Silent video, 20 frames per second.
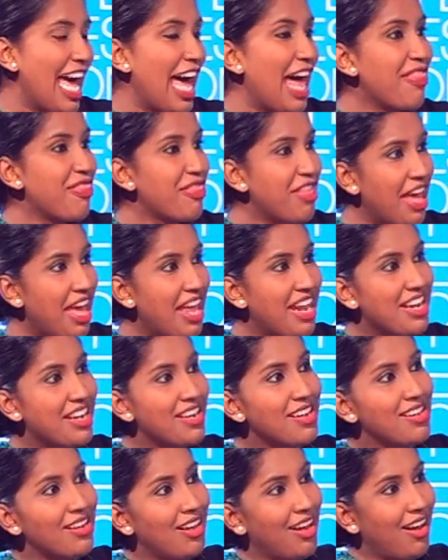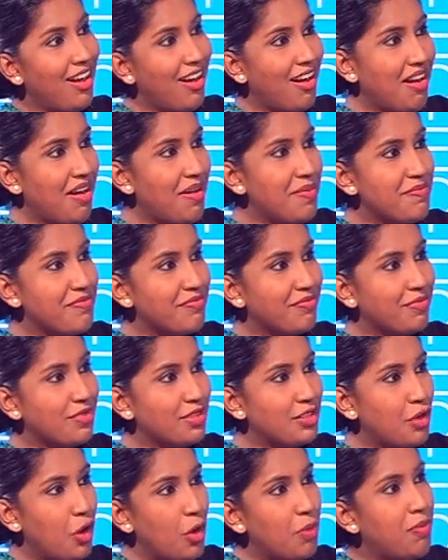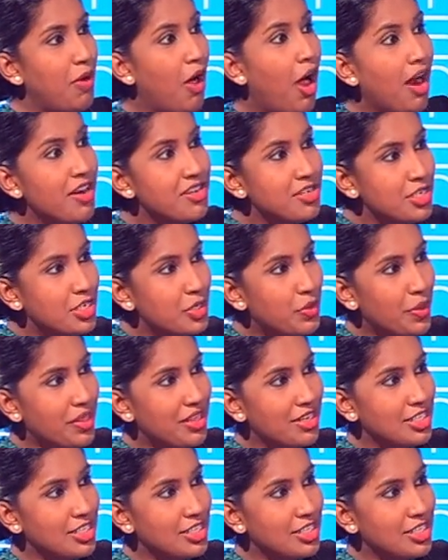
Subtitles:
And then you all partnered with